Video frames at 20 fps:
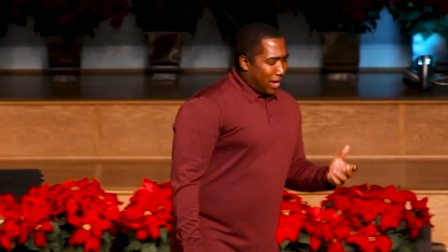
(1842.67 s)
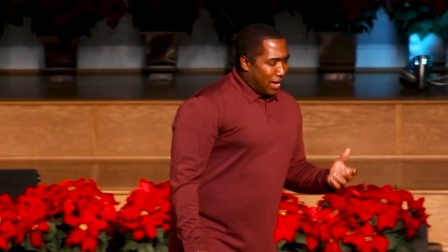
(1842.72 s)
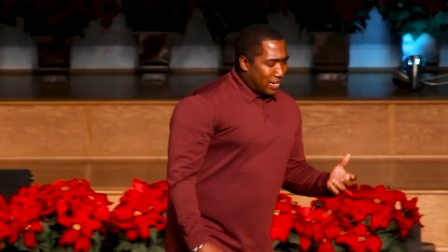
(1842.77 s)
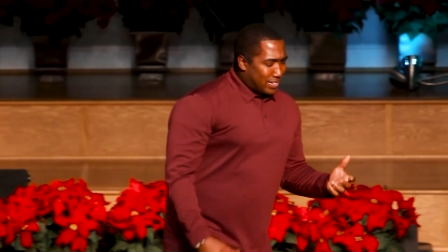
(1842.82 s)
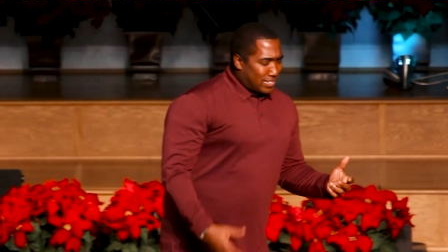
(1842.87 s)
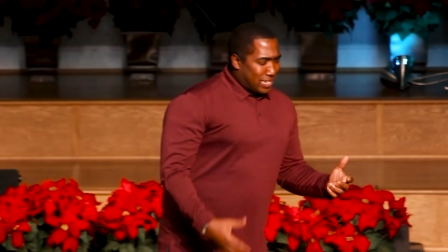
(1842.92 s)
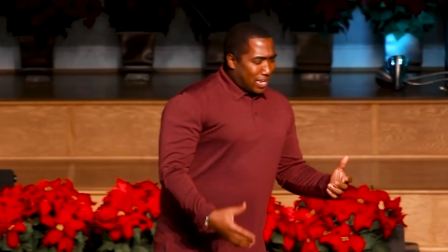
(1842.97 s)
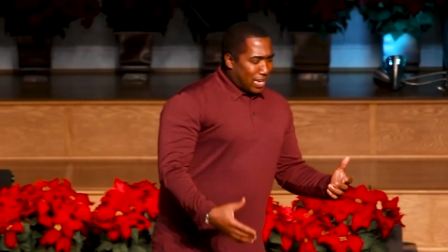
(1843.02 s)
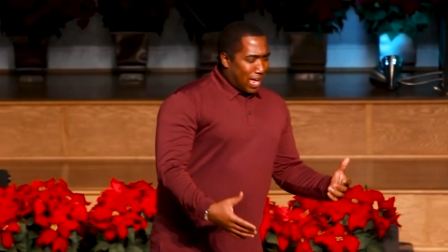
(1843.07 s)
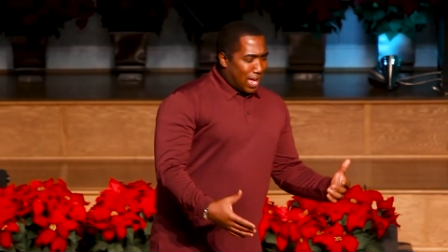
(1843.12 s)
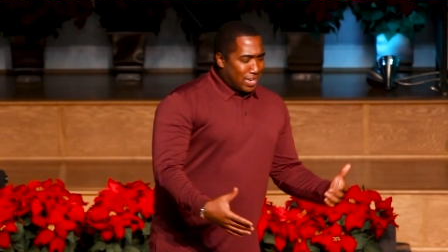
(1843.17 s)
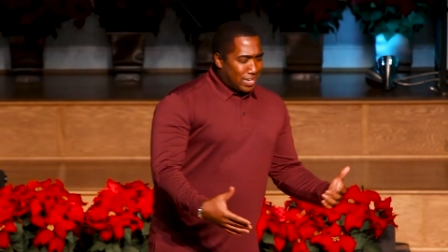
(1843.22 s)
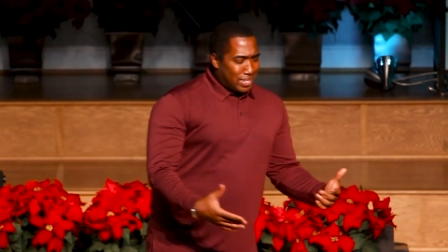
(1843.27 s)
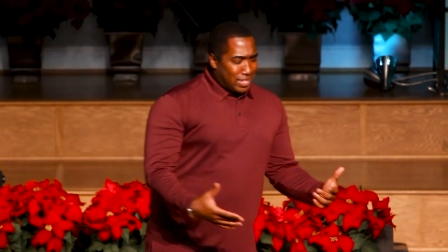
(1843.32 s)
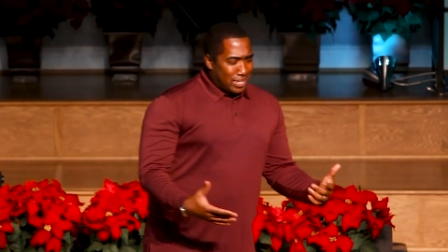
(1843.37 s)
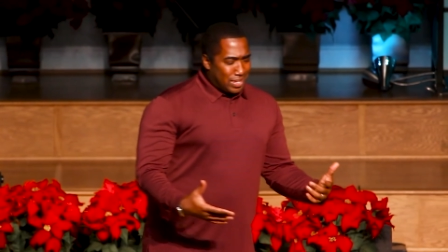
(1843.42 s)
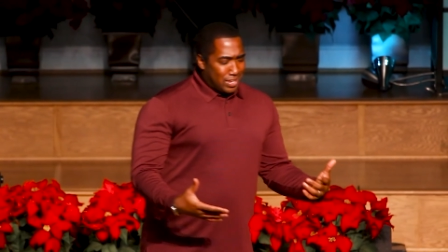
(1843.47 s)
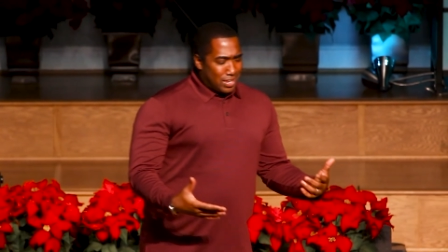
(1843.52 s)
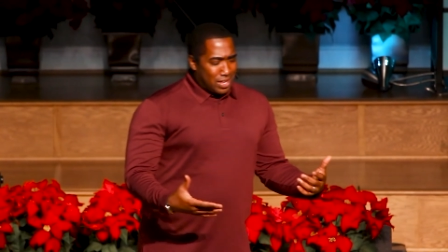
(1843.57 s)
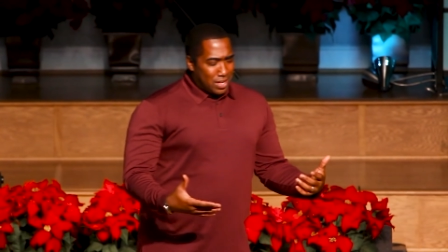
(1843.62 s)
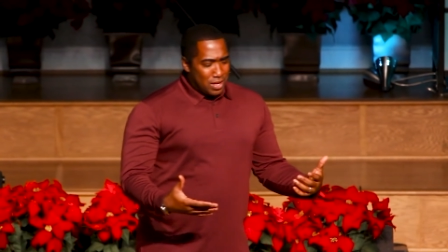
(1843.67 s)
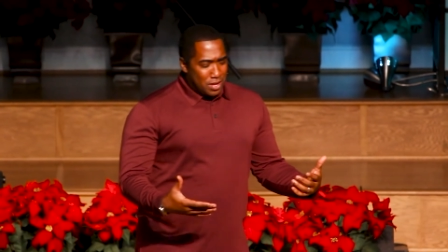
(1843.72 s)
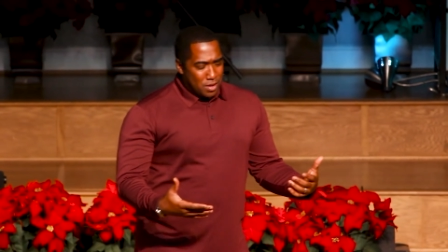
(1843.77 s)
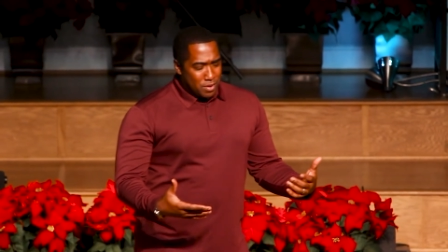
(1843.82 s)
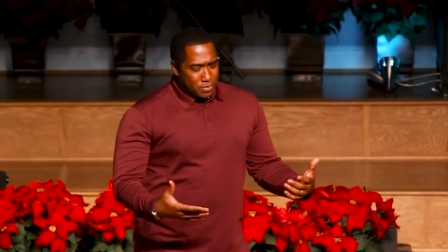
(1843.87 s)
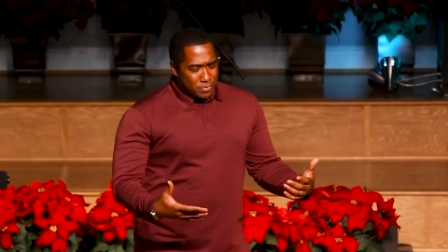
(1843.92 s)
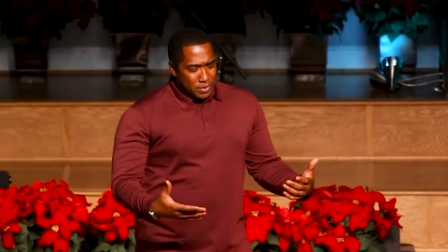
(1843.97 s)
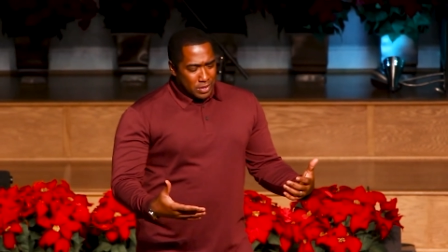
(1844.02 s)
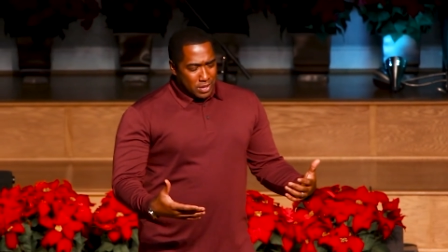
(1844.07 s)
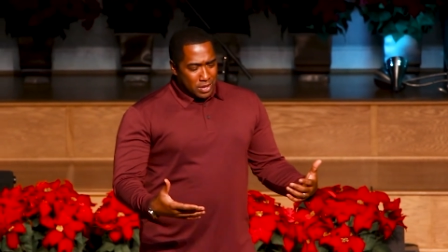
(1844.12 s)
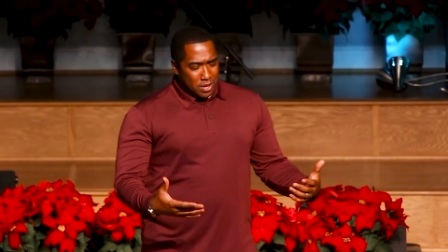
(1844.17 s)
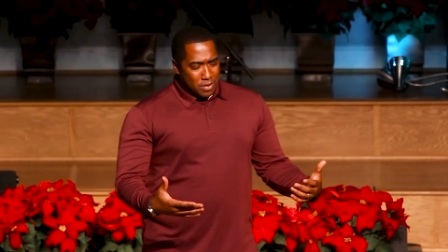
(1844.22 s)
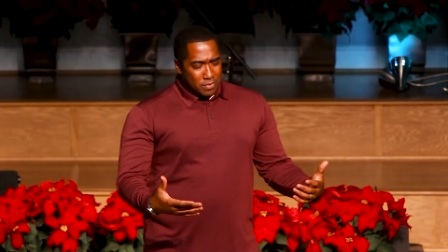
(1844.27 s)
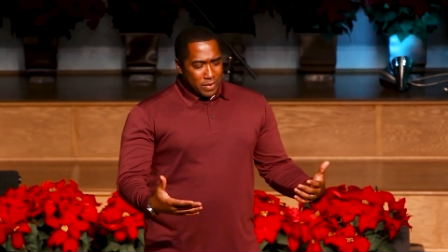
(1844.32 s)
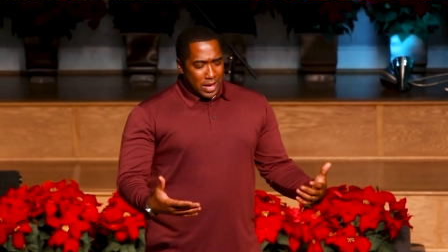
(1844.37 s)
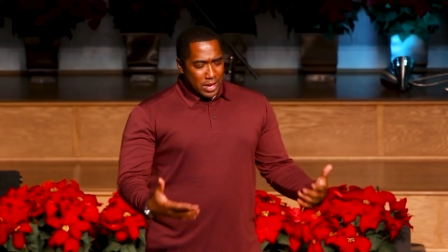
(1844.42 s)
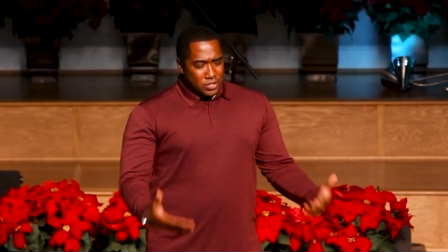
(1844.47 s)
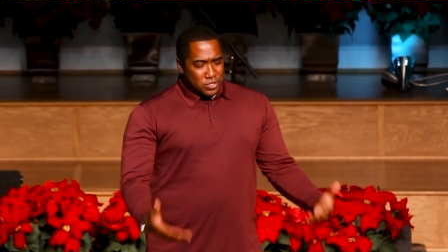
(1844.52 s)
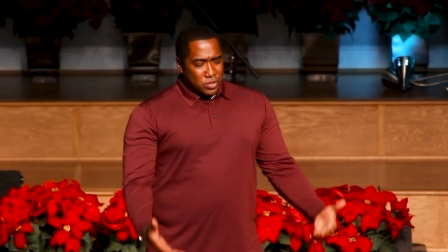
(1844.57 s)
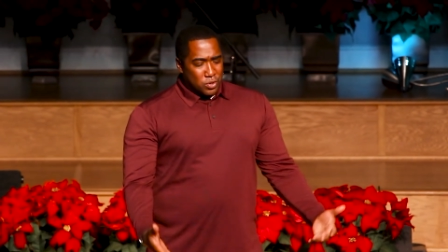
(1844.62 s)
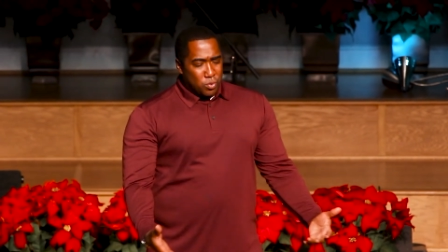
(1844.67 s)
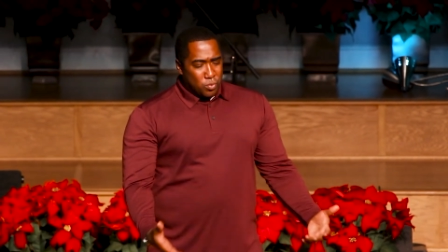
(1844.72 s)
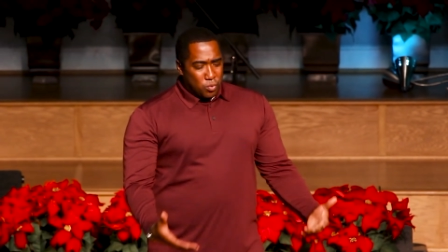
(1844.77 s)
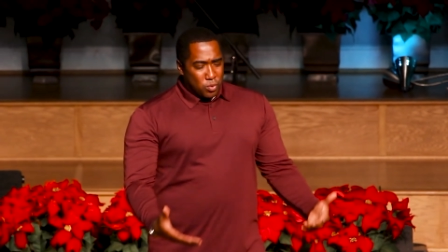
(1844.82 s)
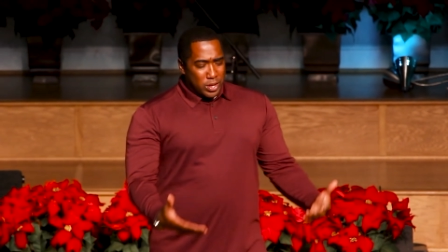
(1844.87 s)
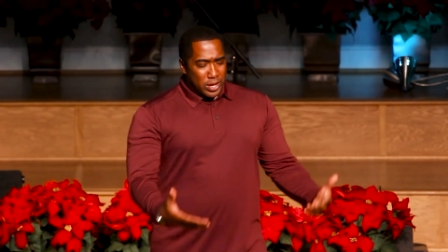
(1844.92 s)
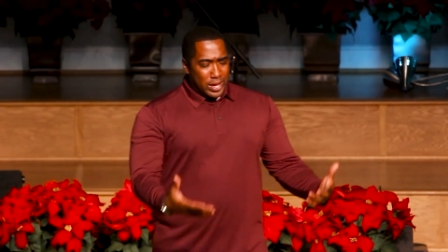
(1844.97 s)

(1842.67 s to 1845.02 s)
It's that idea of, of as you're